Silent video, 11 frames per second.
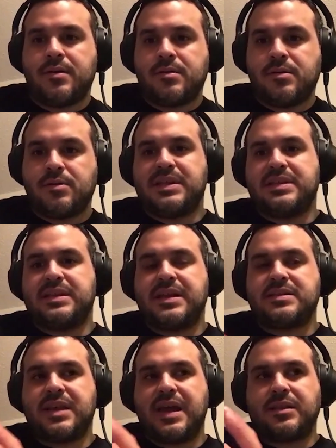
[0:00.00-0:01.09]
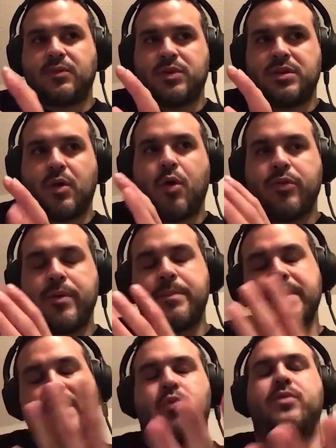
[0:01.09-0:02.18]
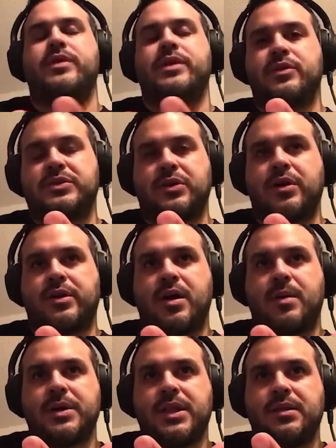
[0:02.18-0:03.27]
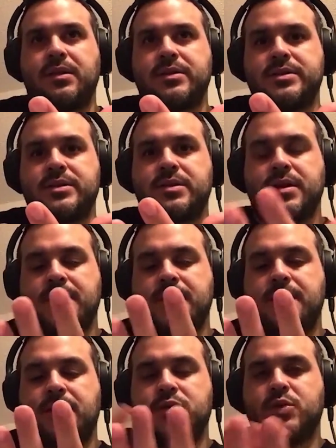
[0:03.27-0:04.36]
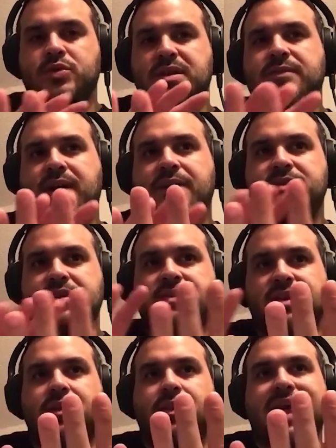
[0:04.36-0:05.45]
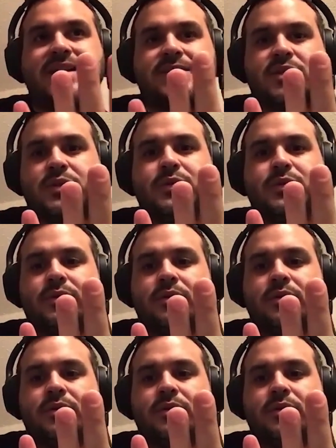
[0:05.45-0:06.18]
and then that's like when all the big reveals start coming in, because you'll see 5 sins, and the last 2,